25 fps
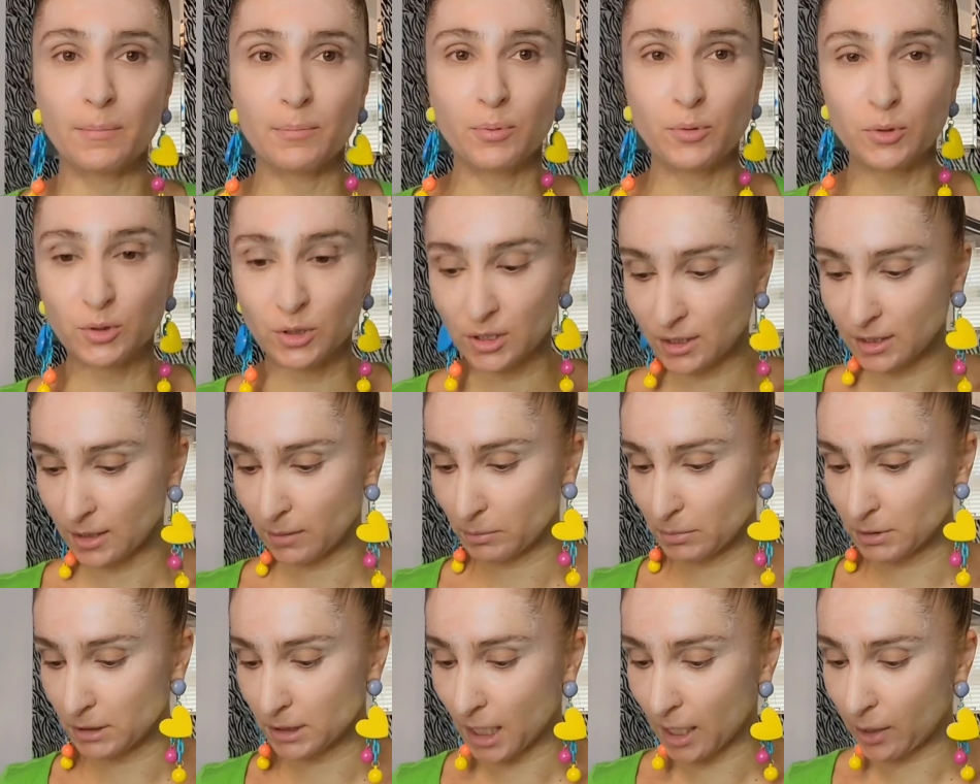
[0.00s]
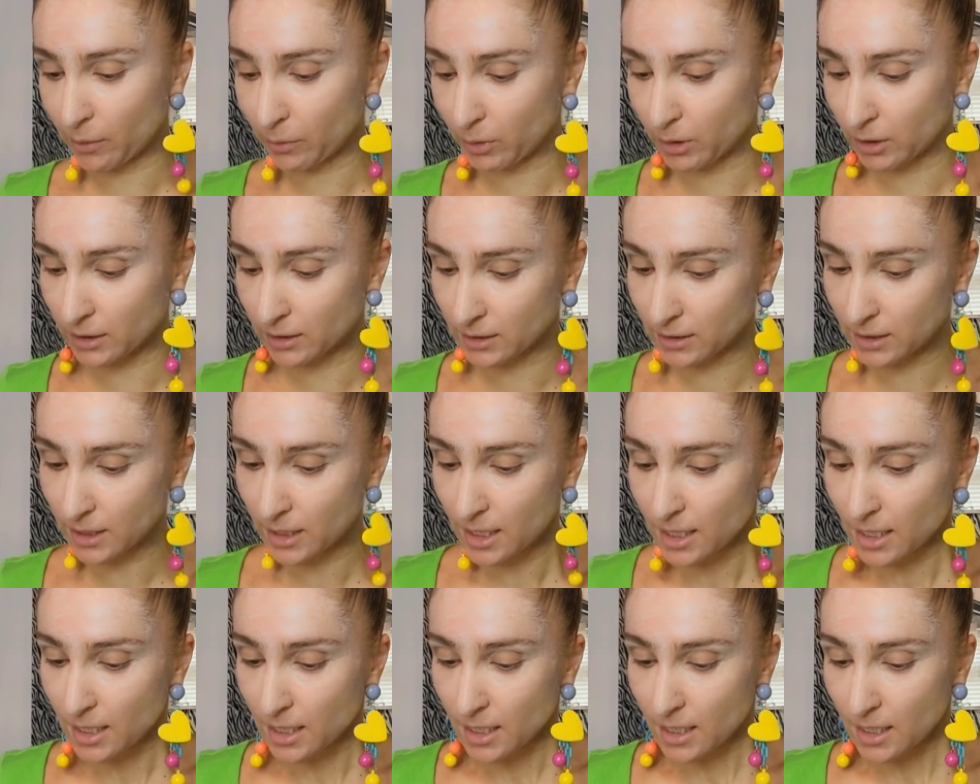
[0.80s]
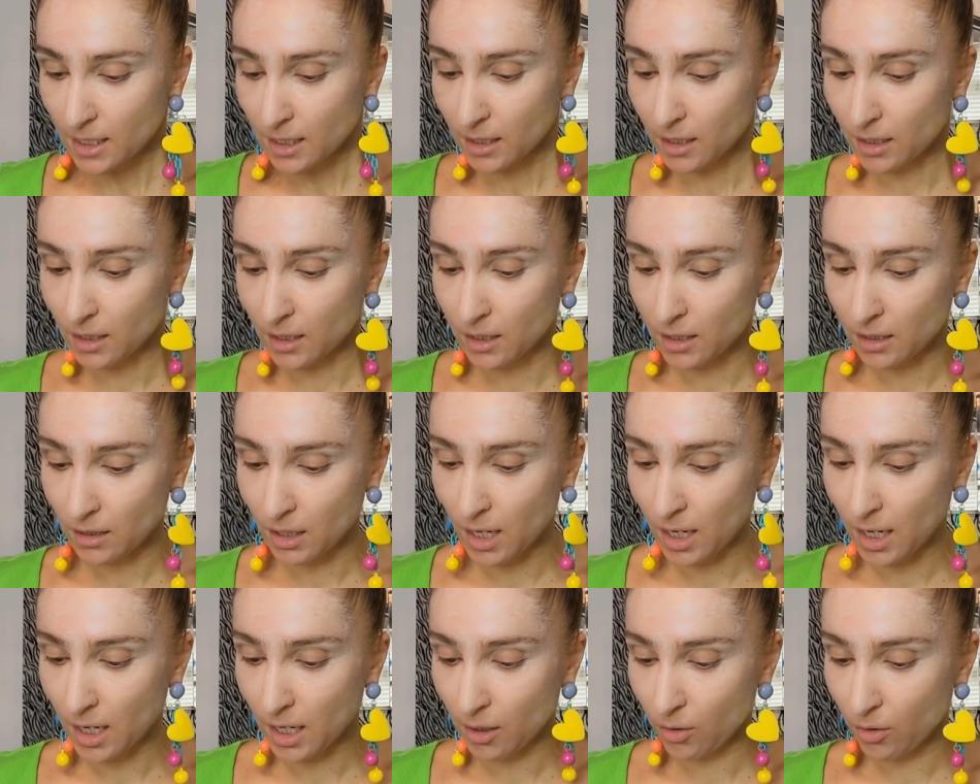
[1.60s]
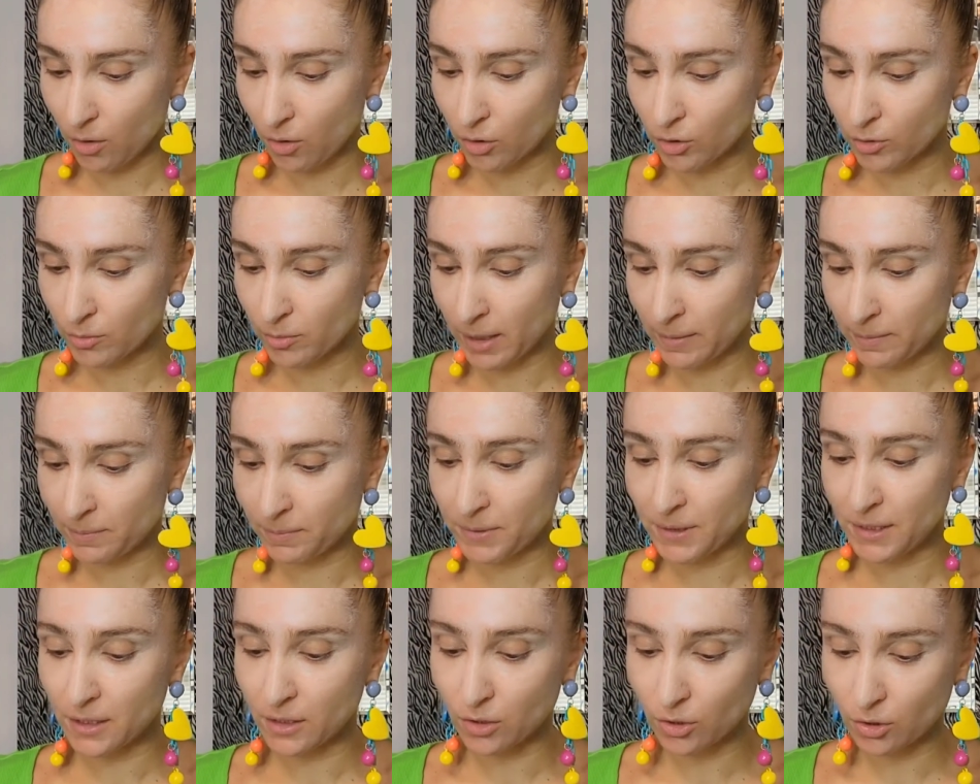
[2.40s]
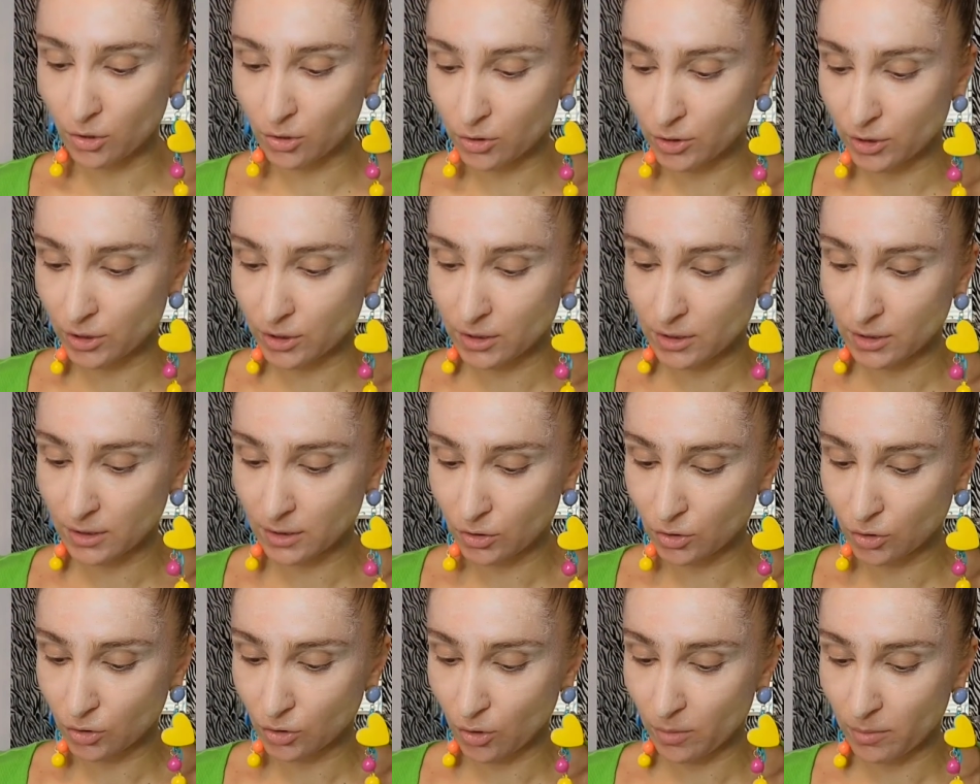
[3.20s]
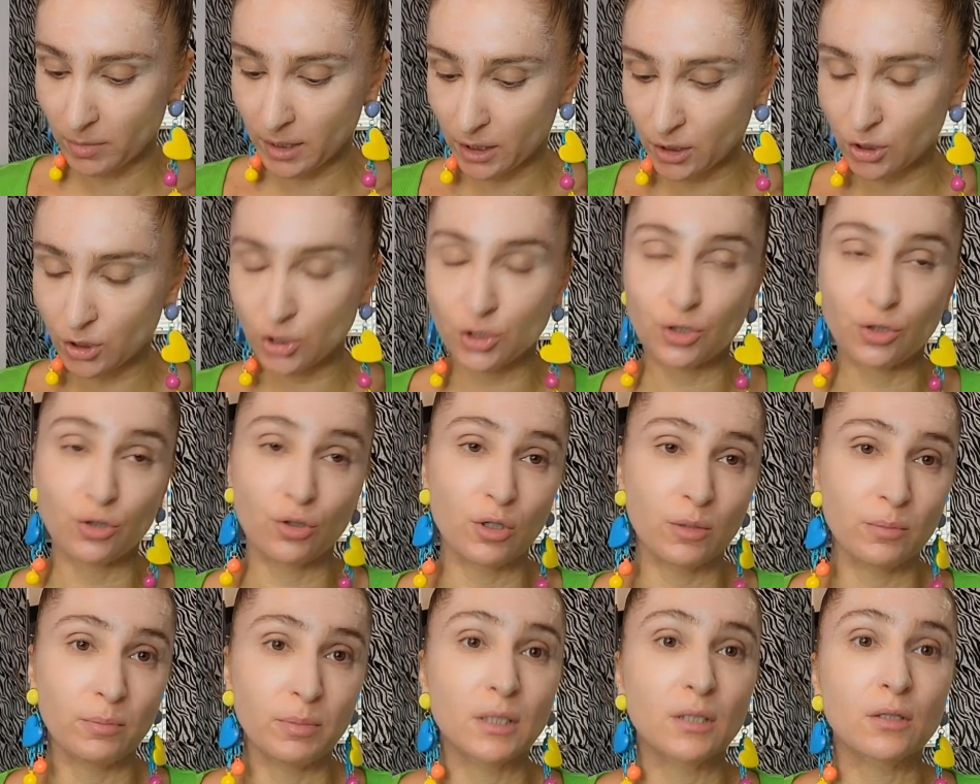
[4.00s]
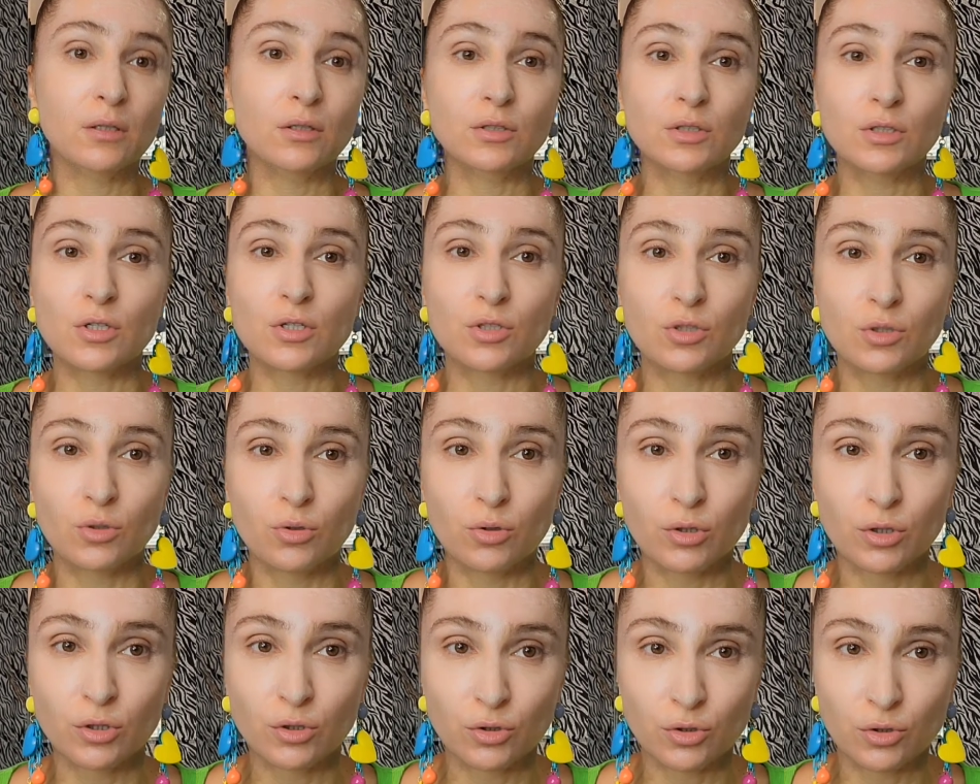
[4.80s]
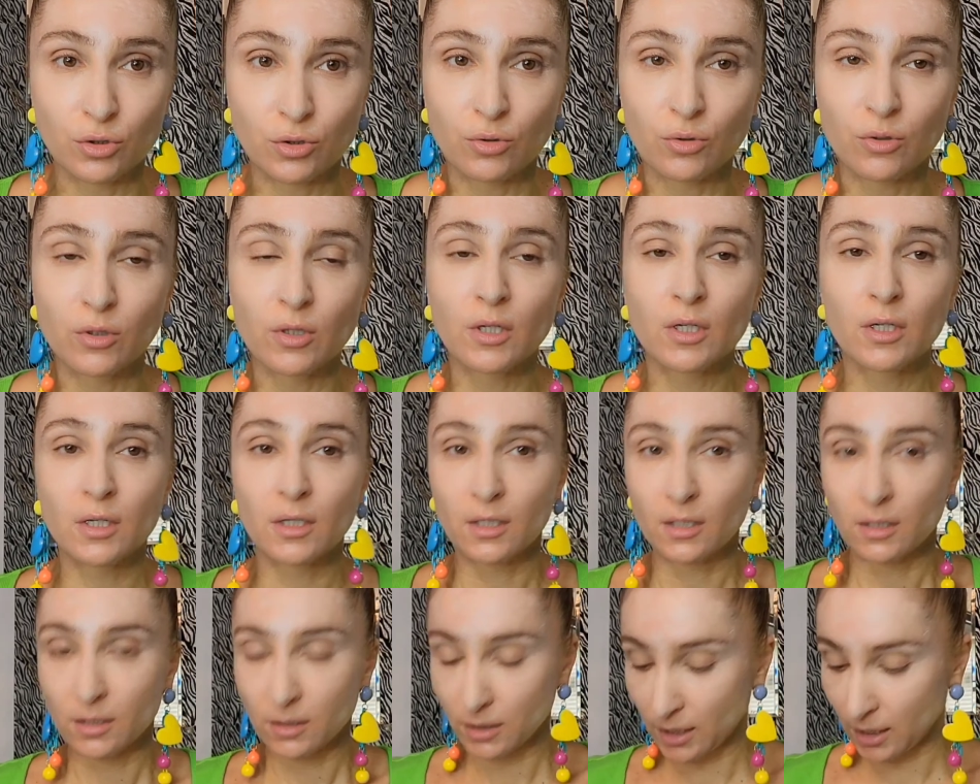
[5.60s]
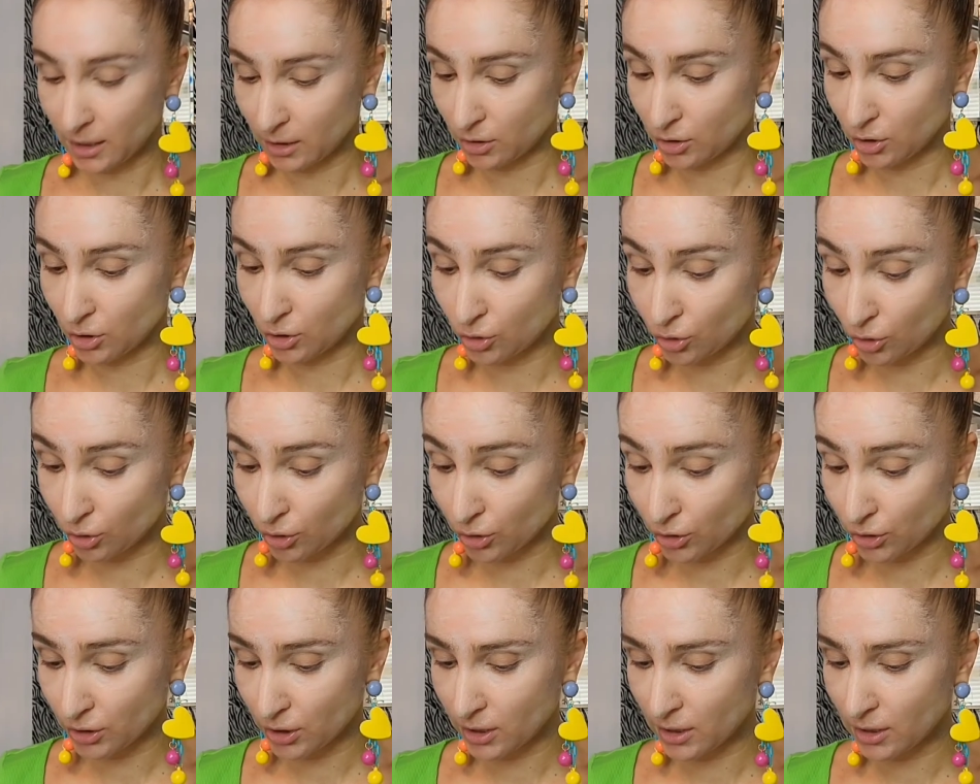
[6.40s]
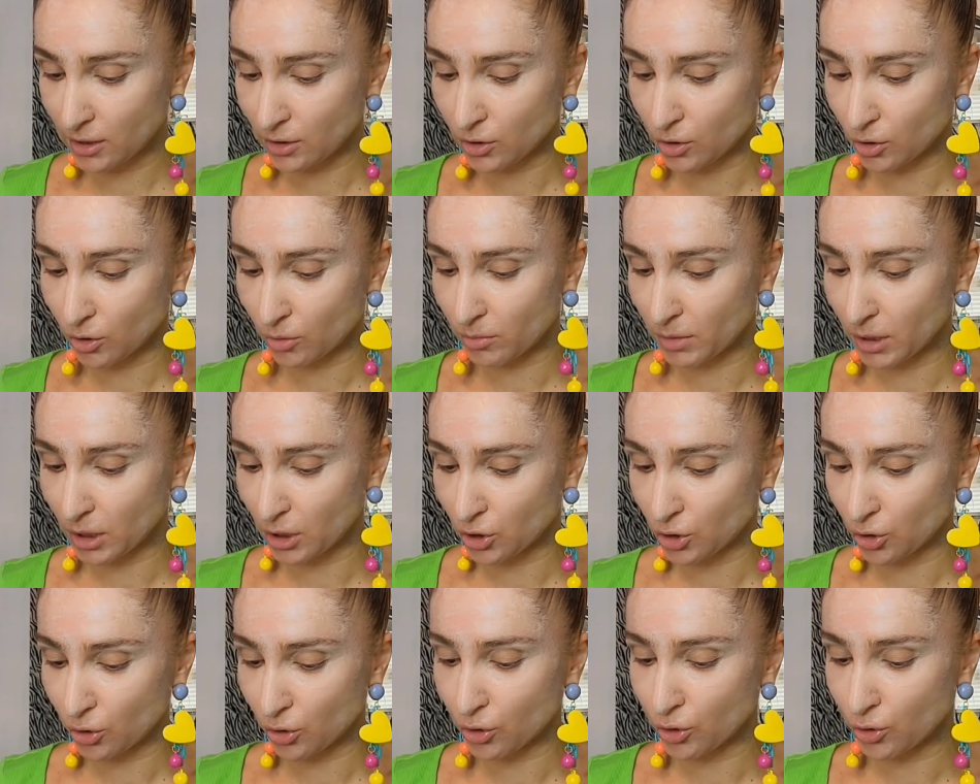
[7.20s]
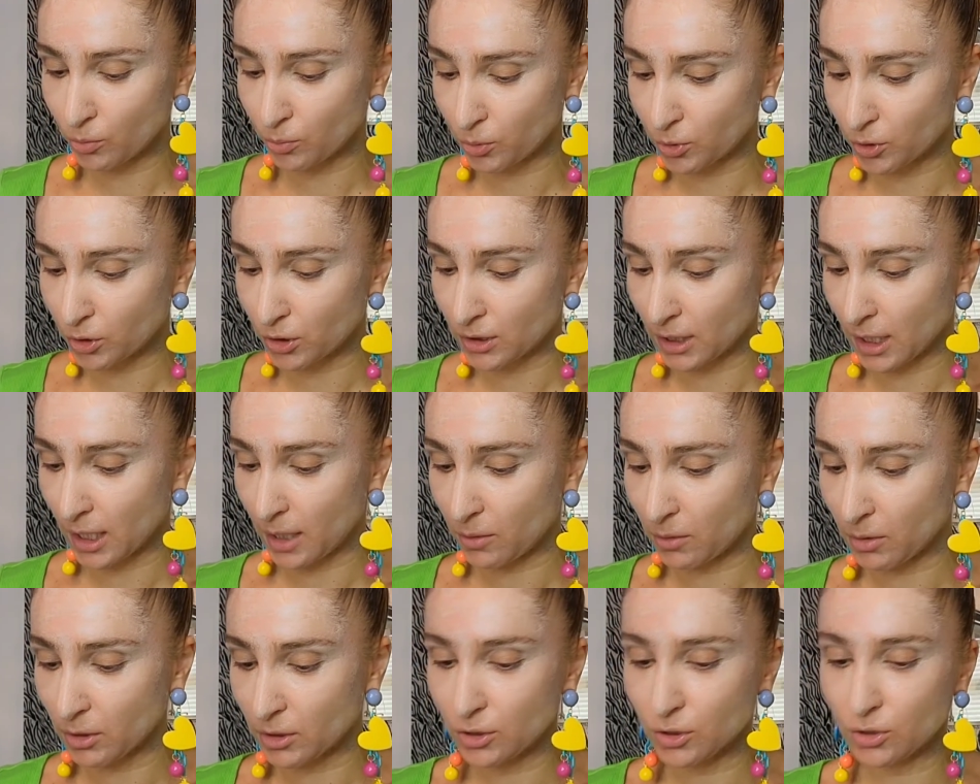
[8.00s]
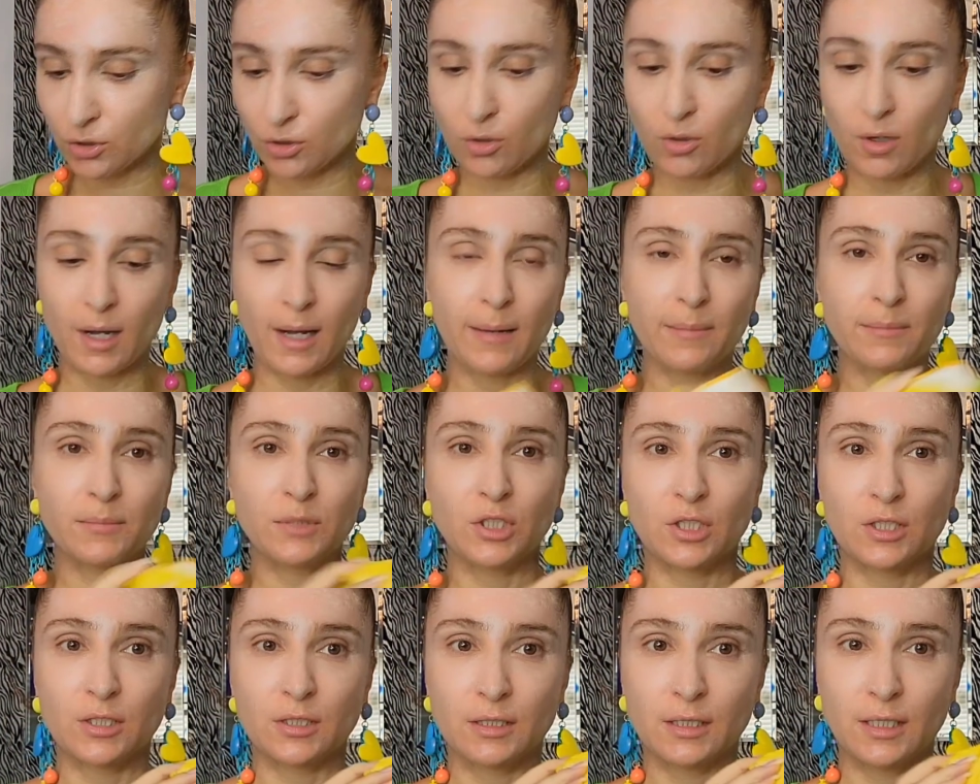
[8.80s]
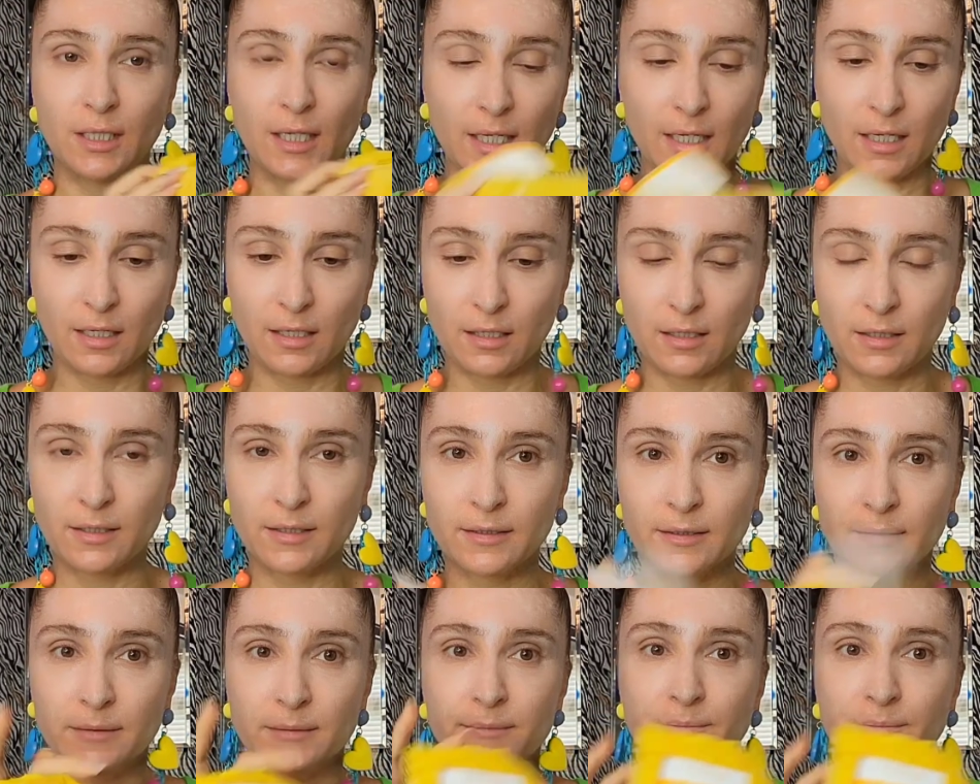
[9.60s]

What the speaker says: I put some towels on my pillows, so make sure, because it's going to get dirty, so make sure you put towels. So I'm just getting